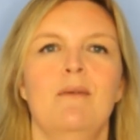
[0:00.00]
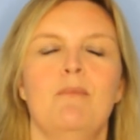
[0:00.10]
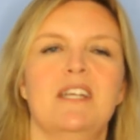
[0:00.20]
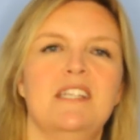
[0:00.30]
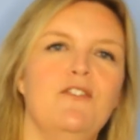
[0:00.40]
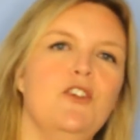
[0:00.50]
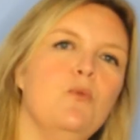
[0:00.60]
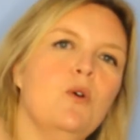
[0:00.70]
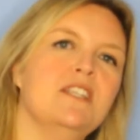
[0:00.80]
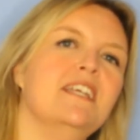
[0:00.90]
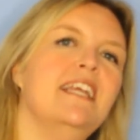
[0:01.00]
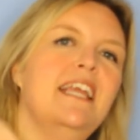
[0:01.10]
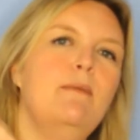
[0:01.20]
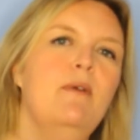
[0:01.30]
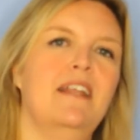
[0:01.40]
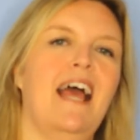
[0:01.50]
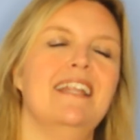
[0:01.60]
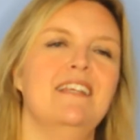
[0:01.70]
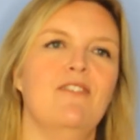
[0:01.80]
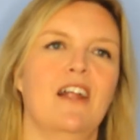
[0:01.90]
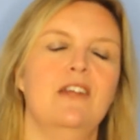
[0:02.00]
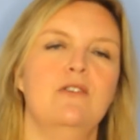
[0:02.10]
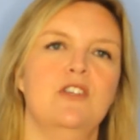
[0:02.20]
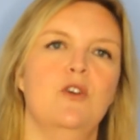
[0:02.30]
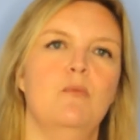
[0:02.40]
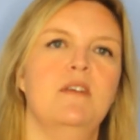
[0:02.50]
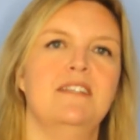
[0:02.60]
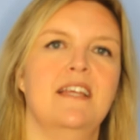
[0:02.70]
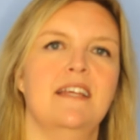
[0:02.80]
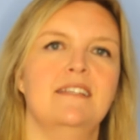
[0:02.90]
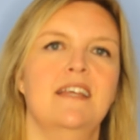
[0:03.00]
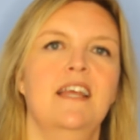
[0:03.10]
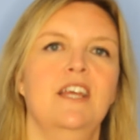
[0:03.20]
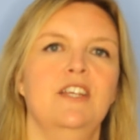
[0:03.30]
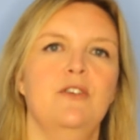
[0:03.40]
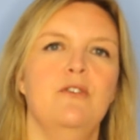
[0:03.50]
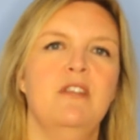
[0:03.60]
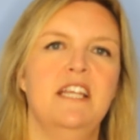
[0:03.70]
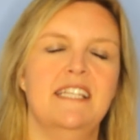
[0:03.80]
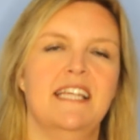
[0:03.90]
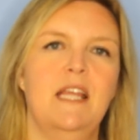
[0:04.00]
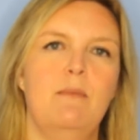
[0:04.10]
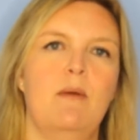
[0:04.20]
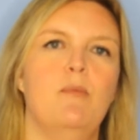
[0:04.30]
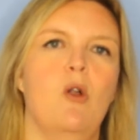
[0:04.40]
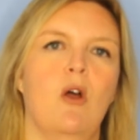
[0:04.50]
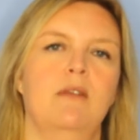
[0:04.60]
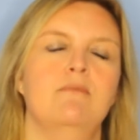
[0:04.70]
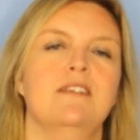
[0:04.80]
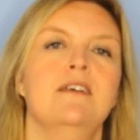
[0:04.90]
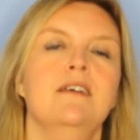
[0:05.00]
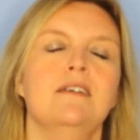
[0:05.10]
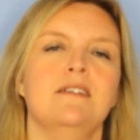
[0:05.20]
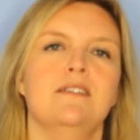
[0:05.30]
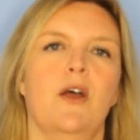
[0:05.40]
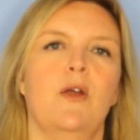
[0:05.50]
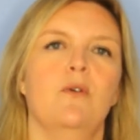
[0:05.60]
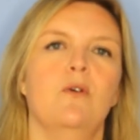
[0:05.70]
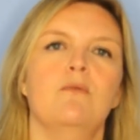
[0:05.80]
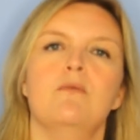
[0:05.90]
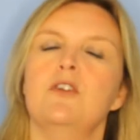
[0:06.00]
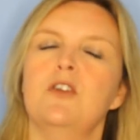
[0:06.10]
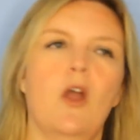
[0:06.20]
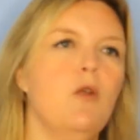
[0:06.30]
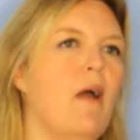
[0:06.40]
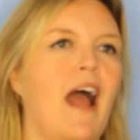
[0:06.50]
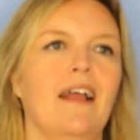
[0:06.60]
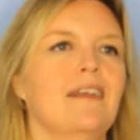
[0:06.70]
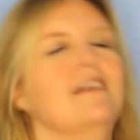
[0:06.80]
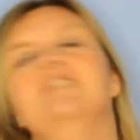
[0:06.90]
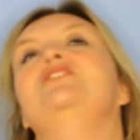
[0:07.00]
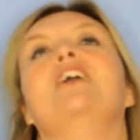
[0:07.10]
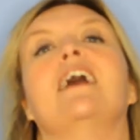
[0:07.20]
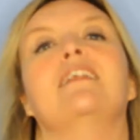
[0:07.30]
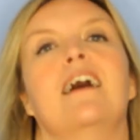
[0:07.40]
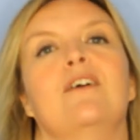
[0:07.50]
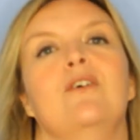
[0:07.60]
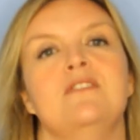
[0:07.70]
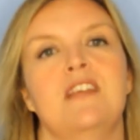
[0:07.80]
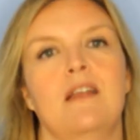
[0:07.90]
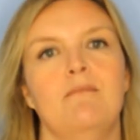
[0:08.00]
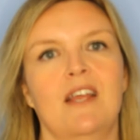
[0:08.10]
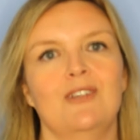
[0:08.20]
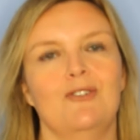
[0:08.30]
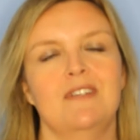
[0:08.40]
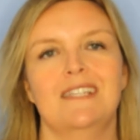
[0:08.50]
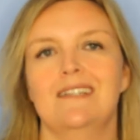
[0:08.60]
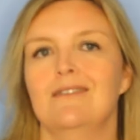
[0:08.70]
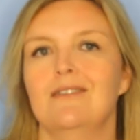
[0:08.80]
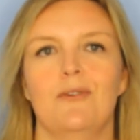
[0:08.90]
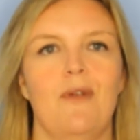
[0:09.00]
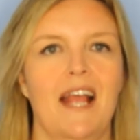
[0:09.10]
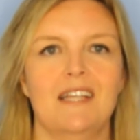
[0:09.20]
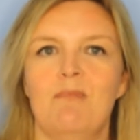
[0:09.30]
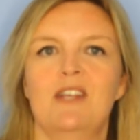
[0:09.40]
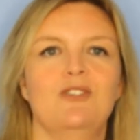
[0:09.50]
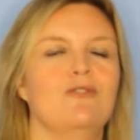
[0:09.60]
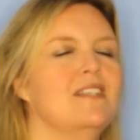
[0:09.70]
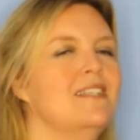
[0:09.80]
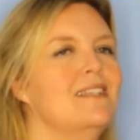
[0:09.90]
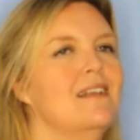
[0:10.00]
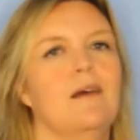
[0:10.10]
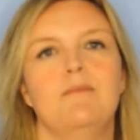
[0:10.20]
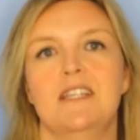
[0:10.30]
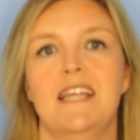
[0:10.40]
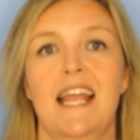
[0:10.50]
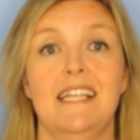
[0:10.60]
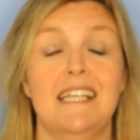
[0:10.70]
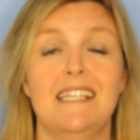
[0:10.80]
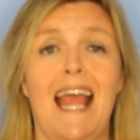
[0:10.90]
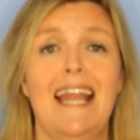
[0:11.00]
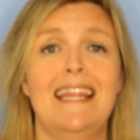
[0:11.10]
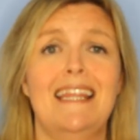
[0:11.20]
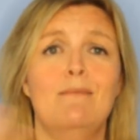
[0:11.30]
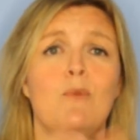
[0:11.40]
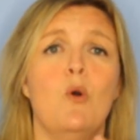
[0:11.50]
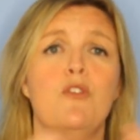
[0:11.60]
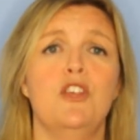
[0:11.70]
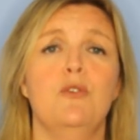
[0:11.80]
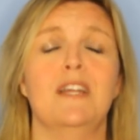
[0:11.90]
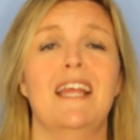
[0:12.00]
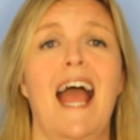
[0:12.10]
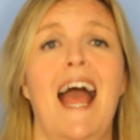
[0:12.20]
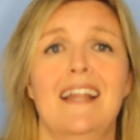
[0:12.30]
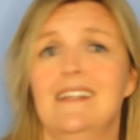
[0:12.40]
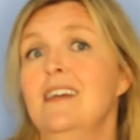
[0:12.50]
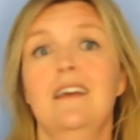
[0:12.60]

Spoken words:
because if you want to keep it adding value to your business, you need to keep it primed. So go back and check that content, make sure it's still correct, make sure it's still up to date. Is there anything more that you could add